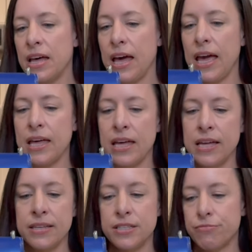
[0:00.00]

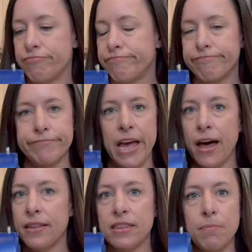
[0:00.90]
And yeah,
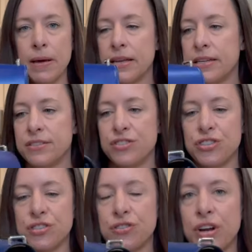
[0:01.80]
the Bandit's
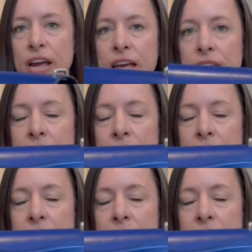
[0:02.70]
just great.